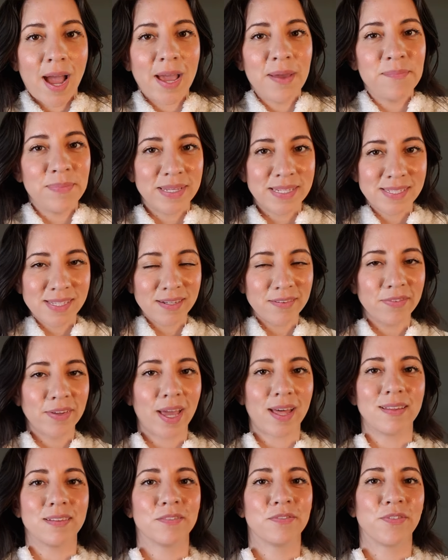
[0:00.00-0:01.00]
I'm based out of
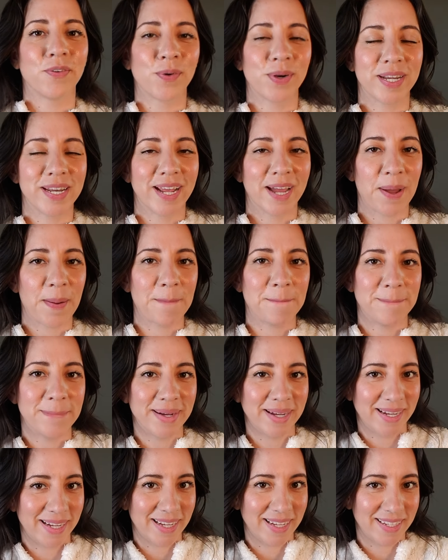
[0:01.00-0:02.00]
California,
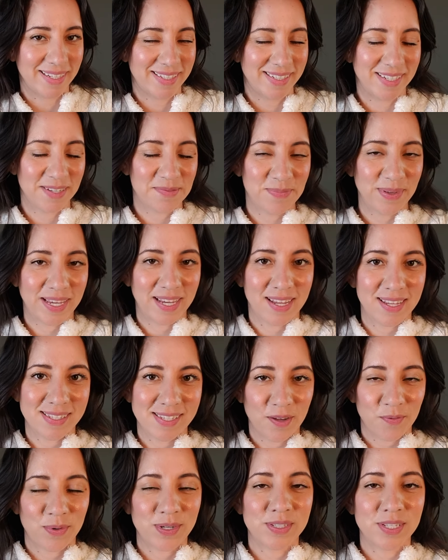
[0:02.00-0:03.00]
but because
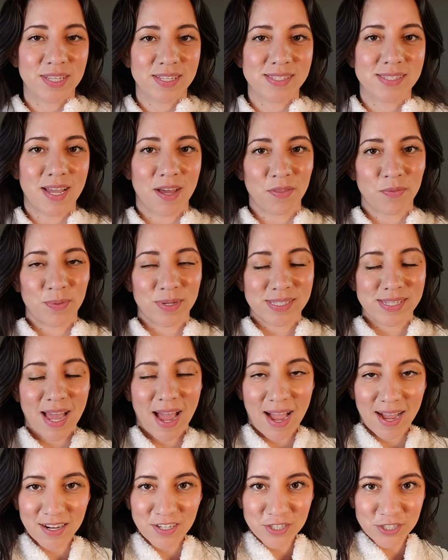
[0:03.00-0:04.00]
I went to the Southwest
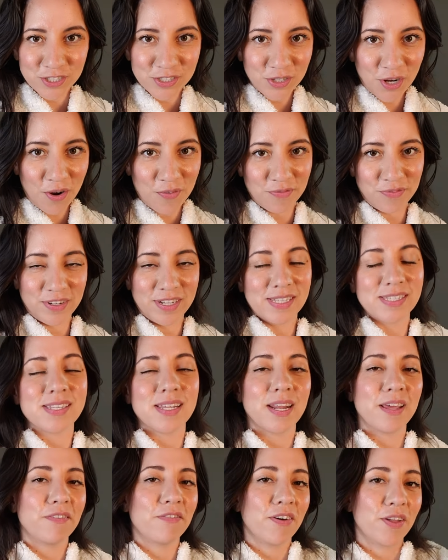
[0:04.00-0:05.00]
Actors Conference
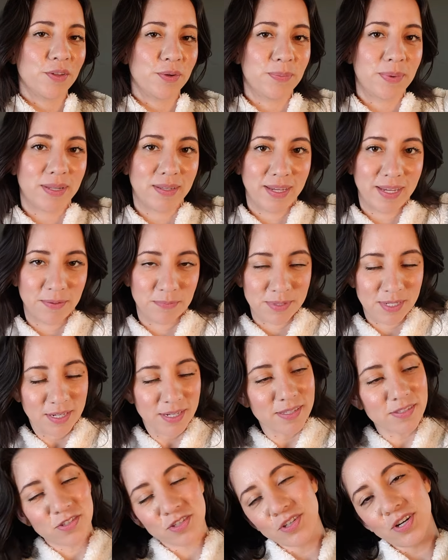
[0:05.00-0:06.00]
and I follow Bella Hibbs on
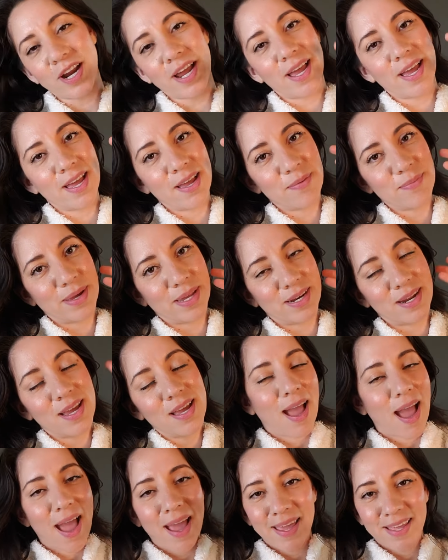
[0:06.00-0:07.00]
Instagram, and
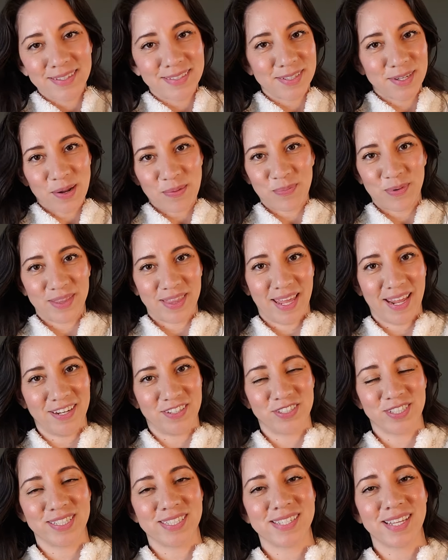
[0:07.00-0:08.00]
I ended up with
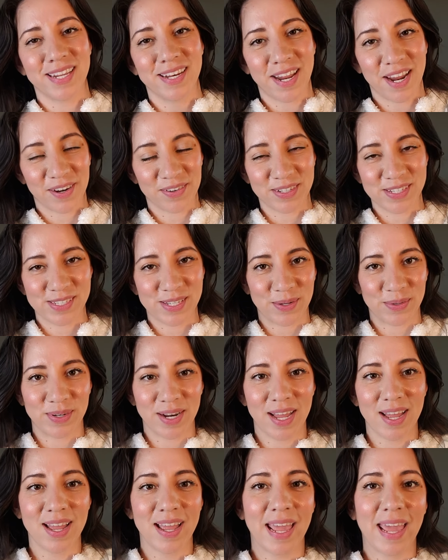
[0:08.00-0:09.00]
agents in
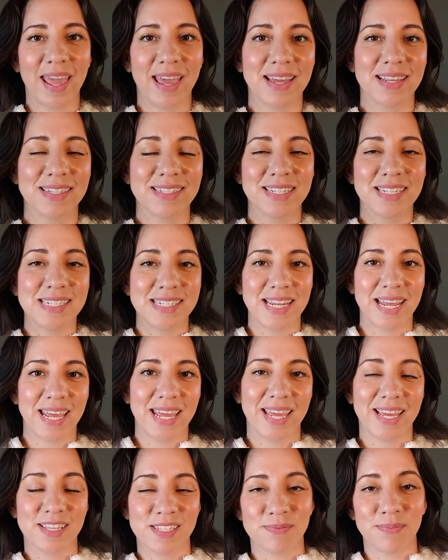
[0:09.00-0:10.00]
Arizona, and
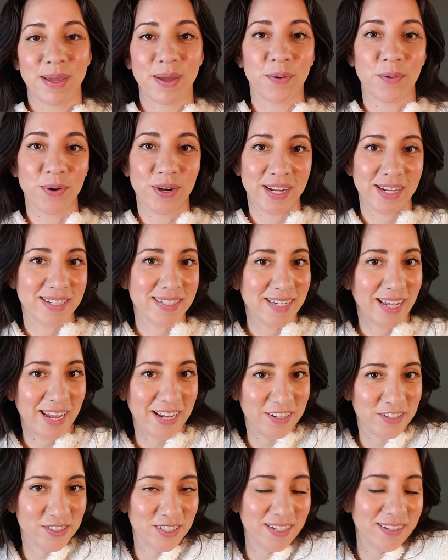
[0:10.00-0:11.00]
today is my
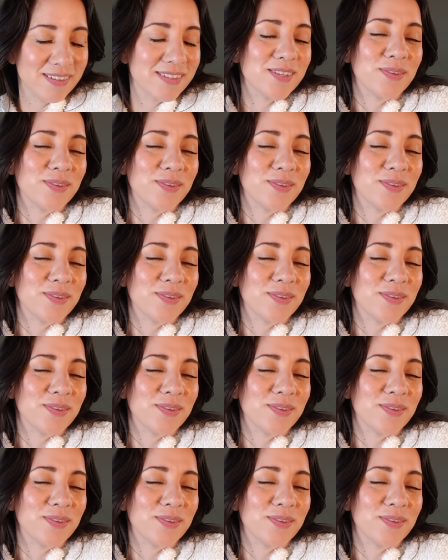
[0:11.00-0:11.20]
orientation.